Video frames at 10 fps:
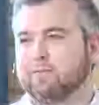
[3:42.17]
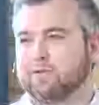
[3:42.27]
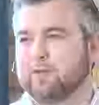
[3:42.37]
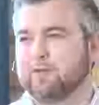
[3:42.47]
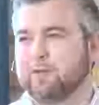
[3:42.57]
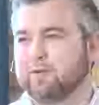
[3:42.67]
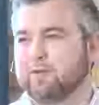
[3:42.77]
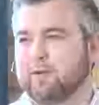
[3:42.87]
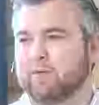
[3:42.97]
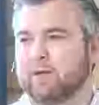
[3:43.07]
So they
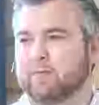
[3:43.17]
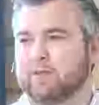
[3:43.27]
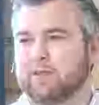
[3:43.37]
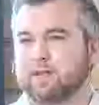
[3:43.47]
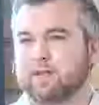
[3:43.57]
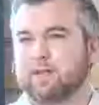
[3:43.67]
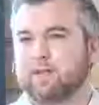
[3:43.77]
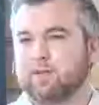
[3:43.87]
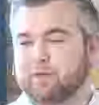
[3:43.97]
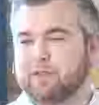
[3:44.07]
were able to
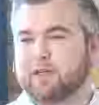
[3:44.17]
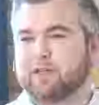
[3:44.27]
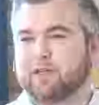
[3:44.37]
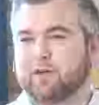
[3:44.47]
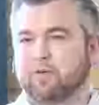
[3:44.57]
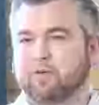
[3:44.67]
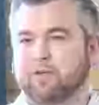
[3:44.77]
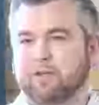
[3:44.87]
use SEO